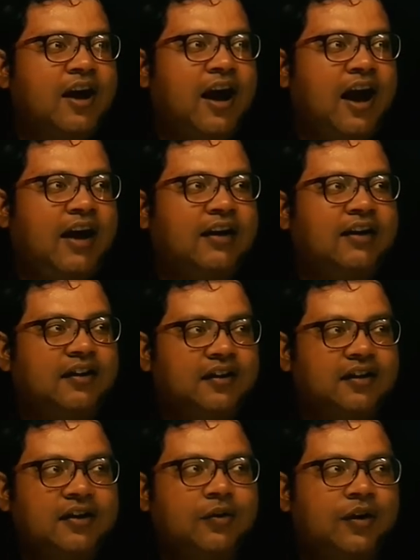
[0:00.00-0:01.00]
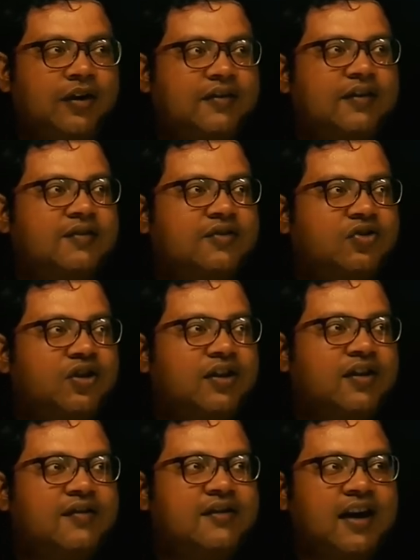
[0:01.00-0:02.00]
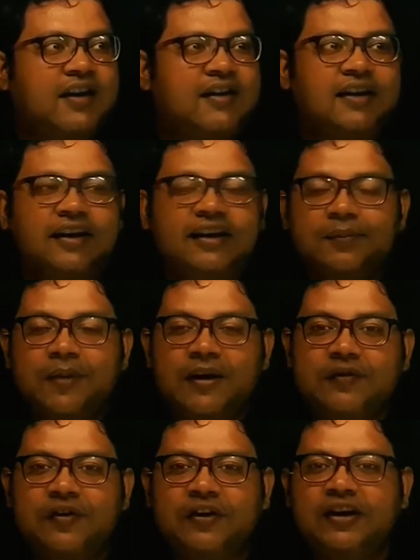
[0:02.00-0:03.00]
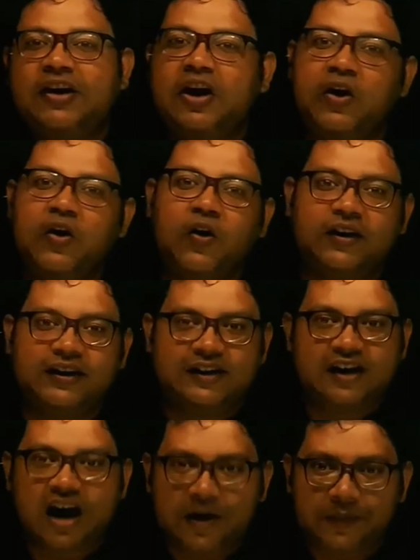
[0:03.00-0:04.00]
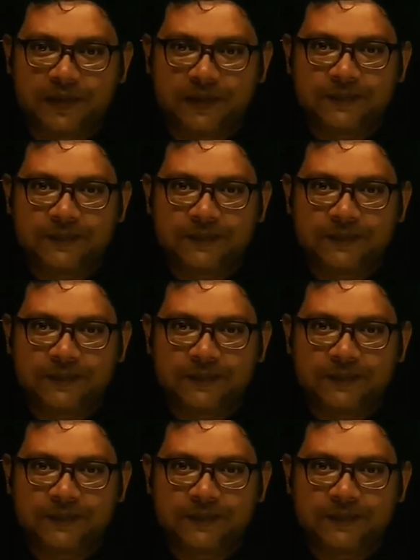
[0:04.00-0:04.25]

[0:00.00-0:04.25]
and you can say tree is neither getting benefited nor getting harmed.